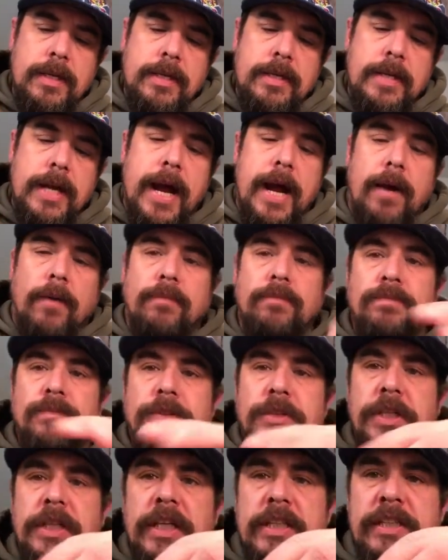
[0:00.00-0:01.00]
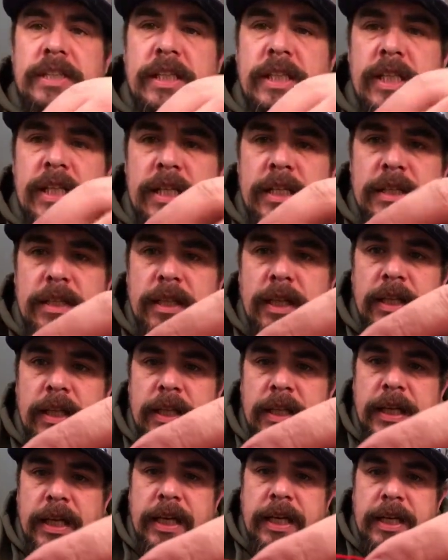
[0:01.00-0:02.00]
Now, you can see the
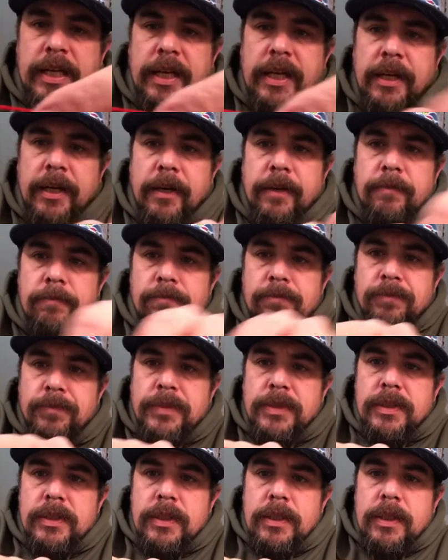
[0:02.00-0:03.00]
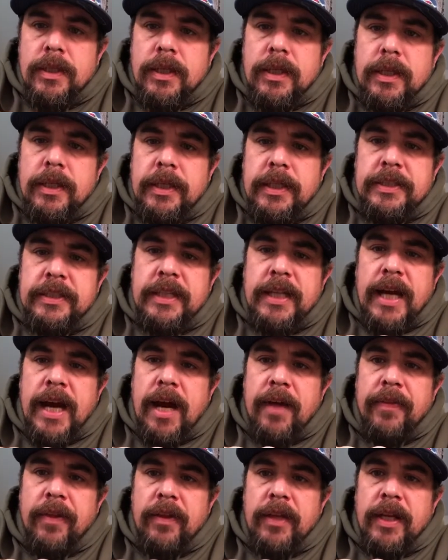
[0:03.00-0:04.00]
Lillian here. You see
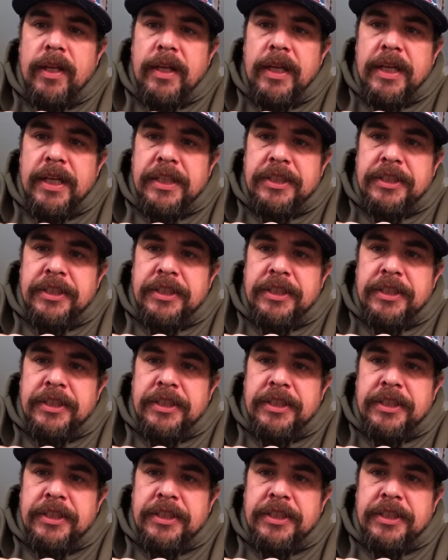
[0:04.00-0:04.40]
how the Lillian